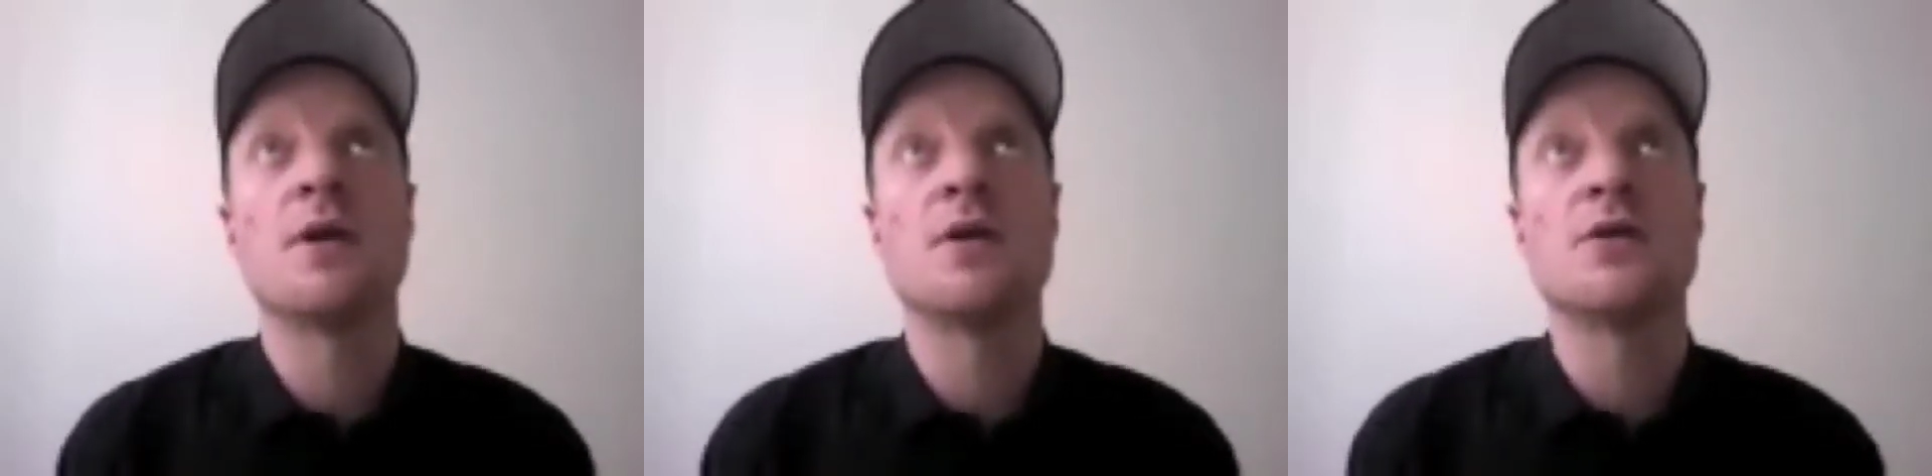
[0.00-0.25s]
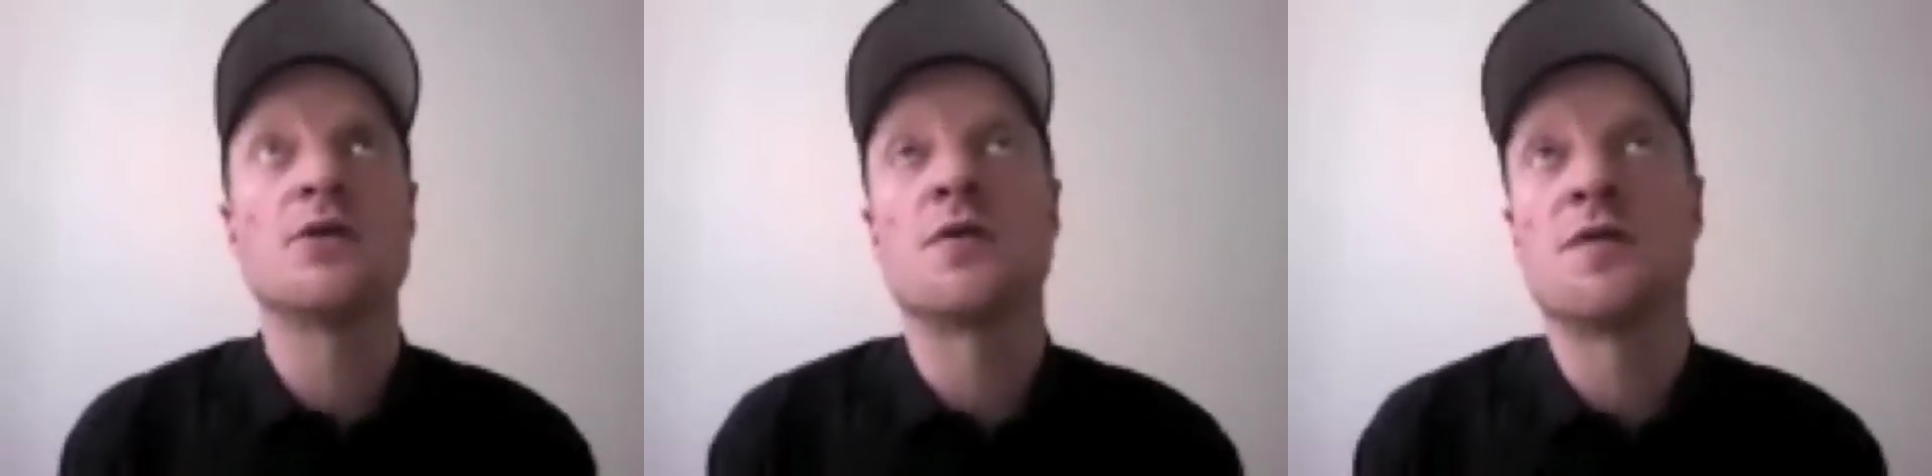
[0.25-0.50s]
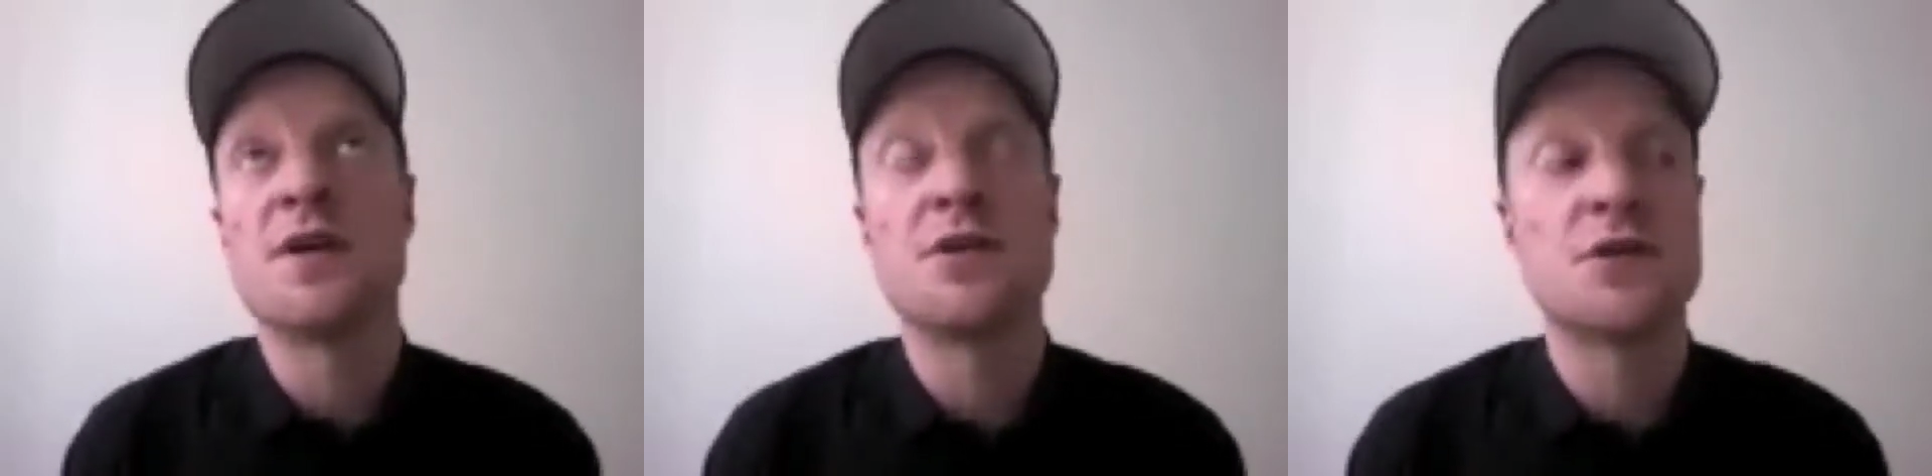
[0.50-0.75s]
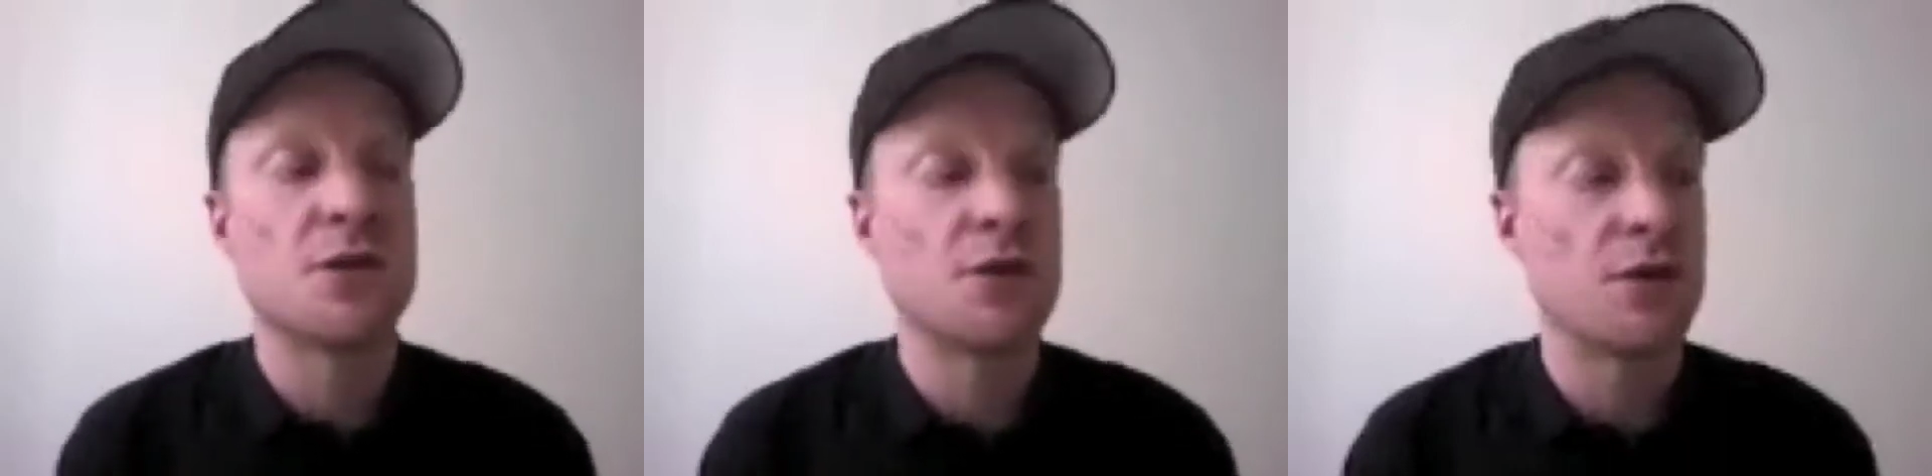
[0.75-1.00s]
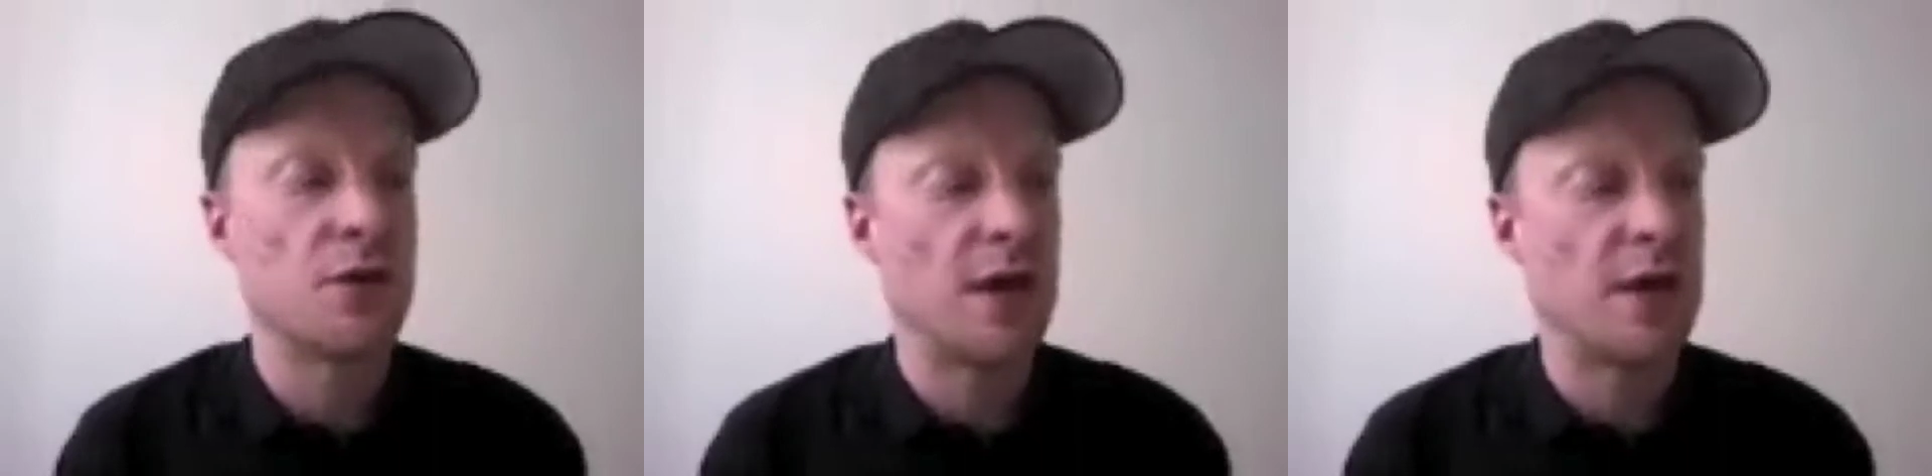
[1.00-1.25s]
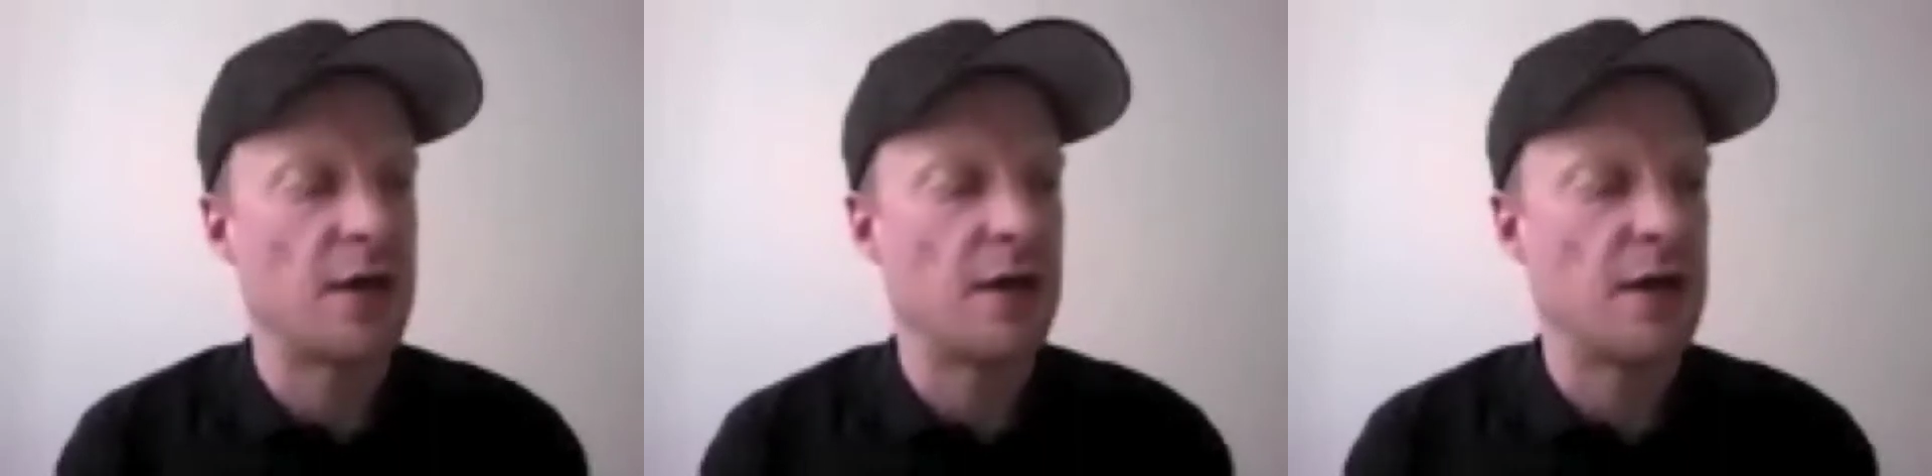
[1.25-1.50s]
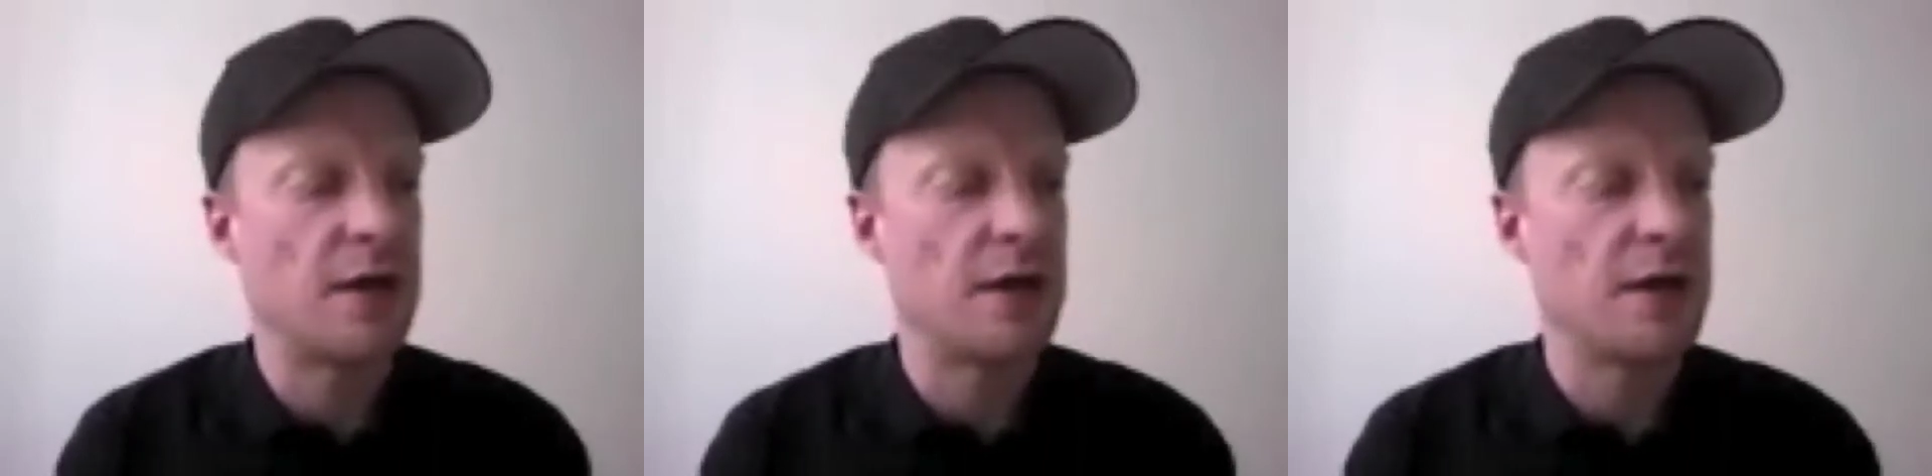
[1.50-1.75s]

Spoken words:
into fiction, and